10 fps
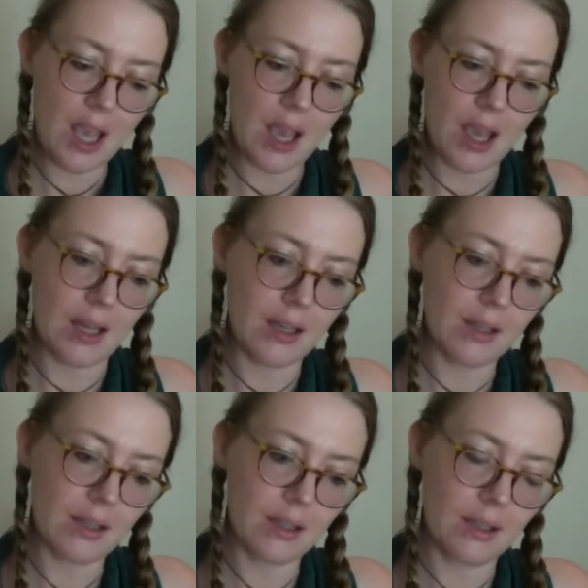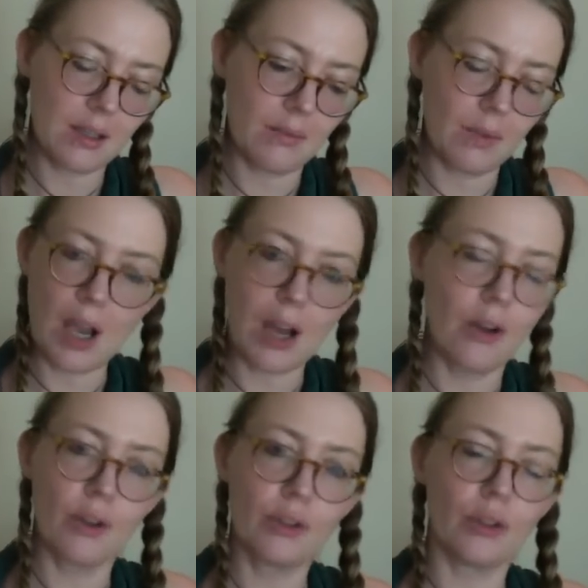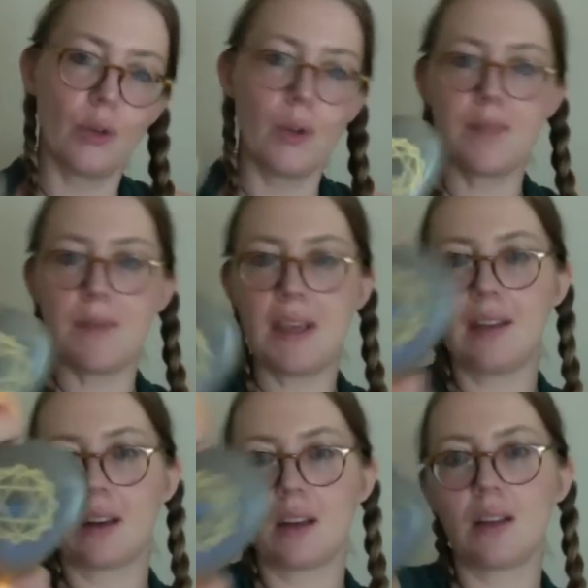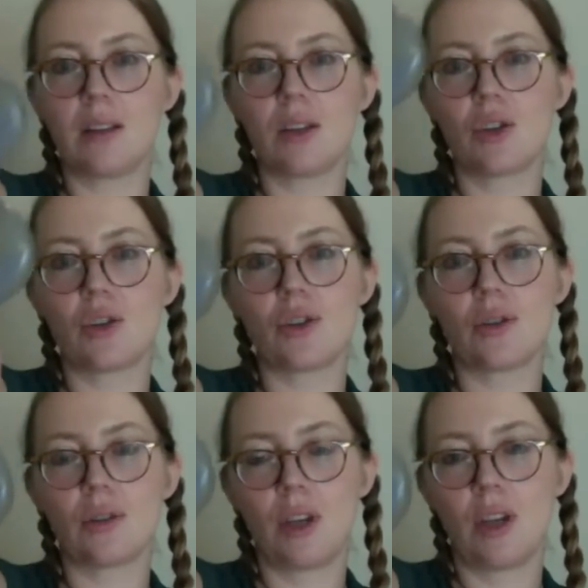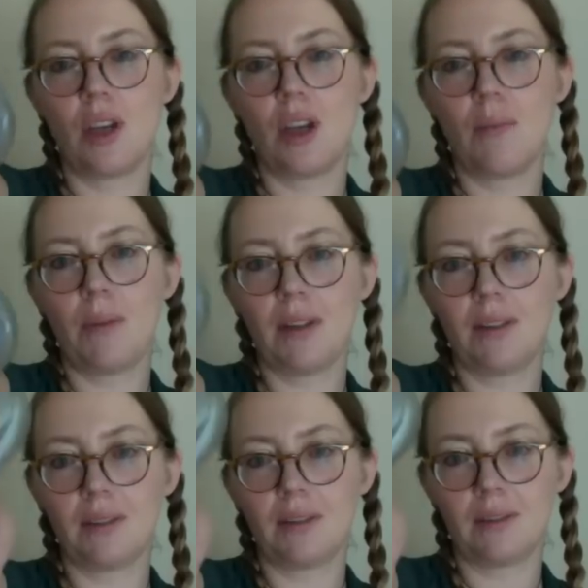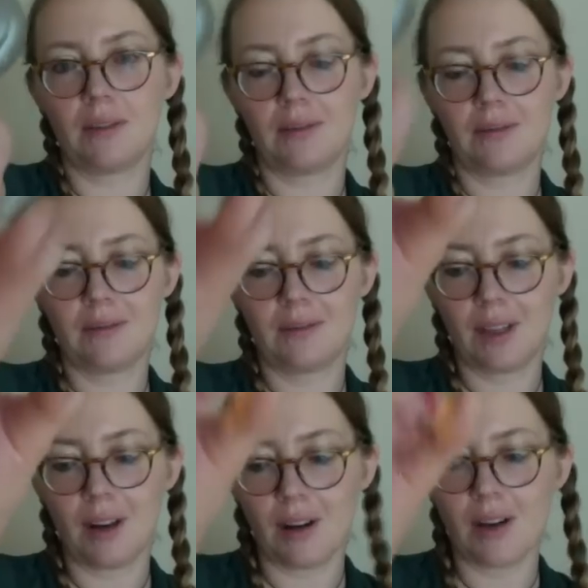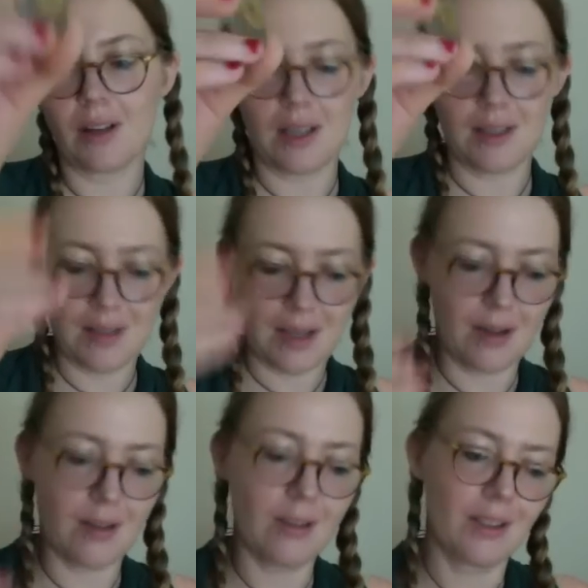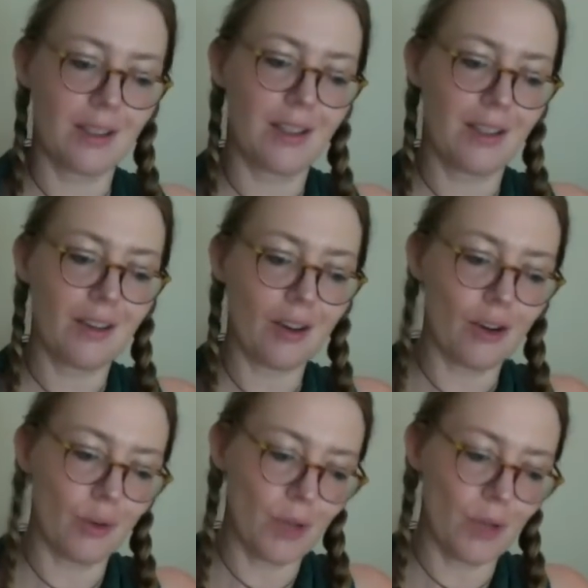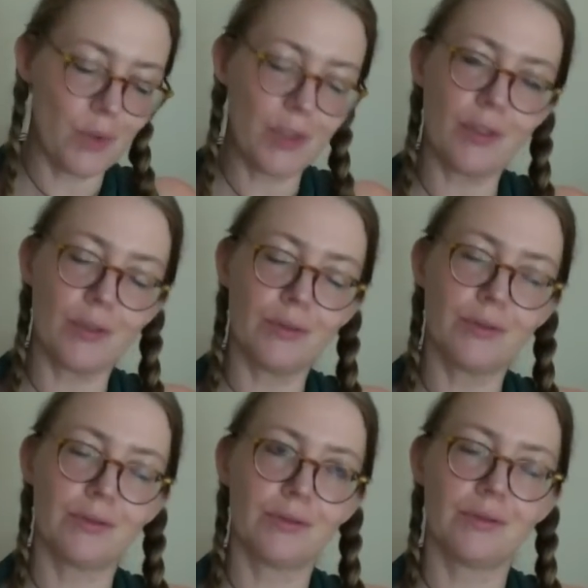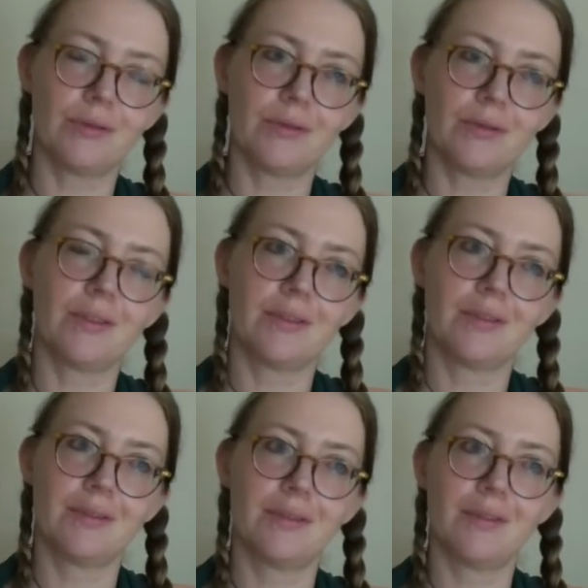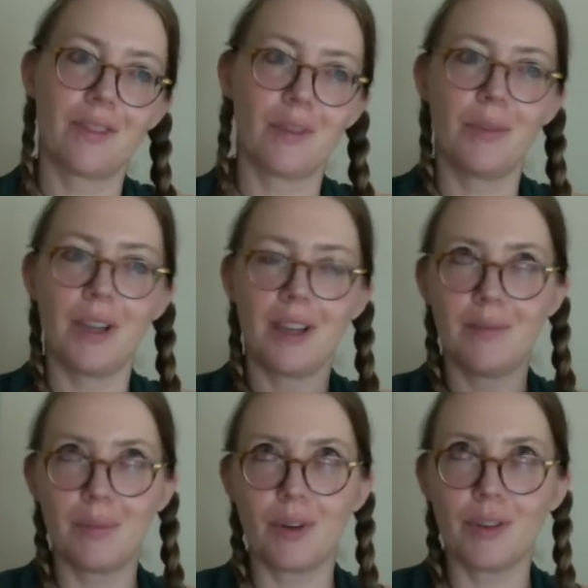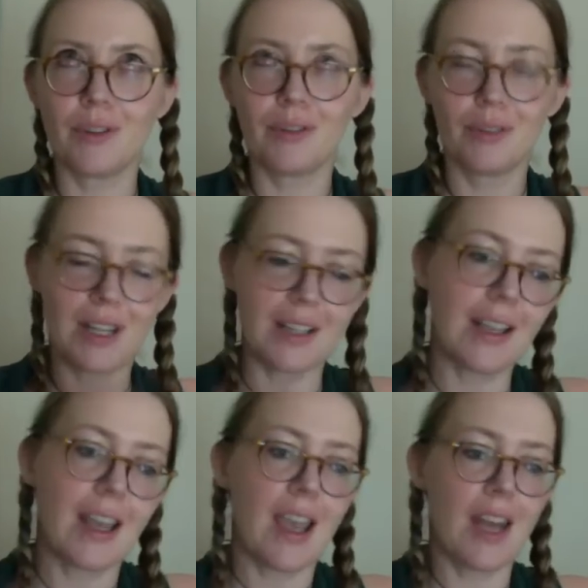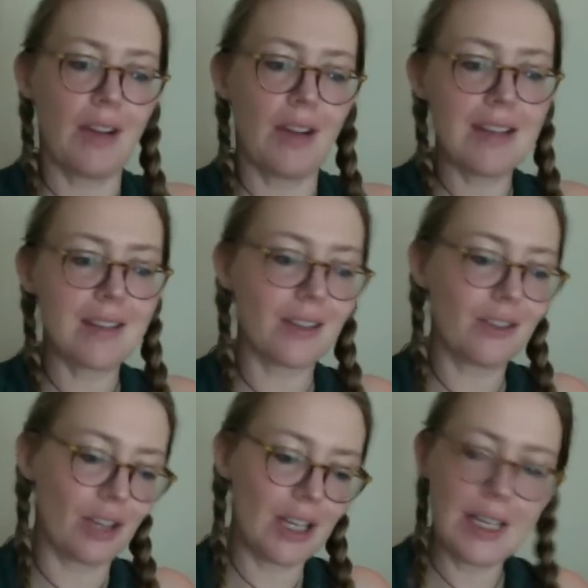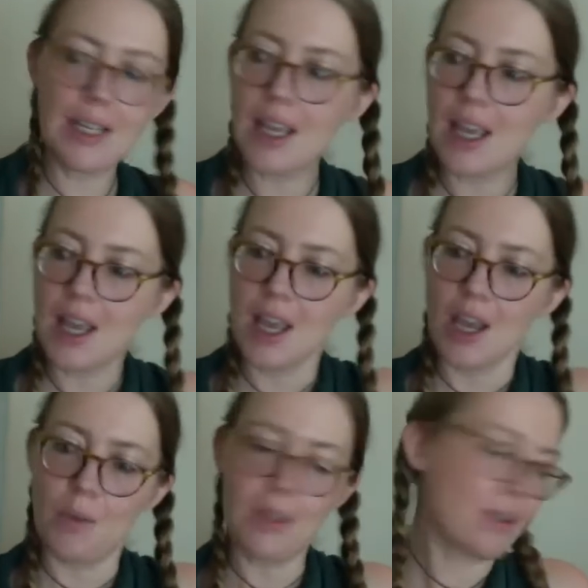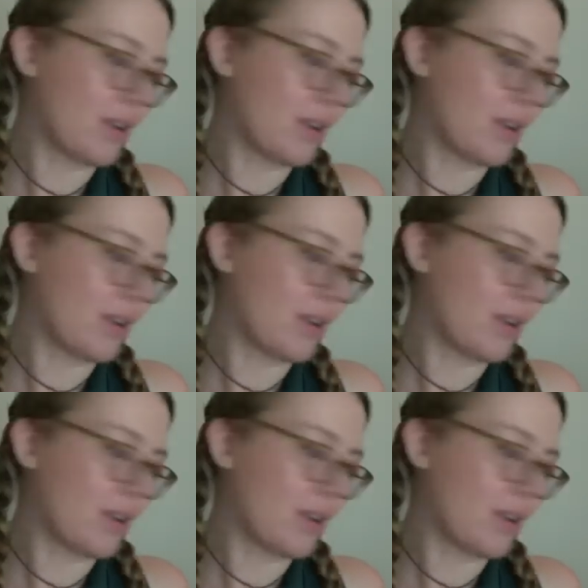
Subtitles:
and we are not always making the right decisions, but the heart is there always with you from the birth to the death. Anyway, let's start your reading. Which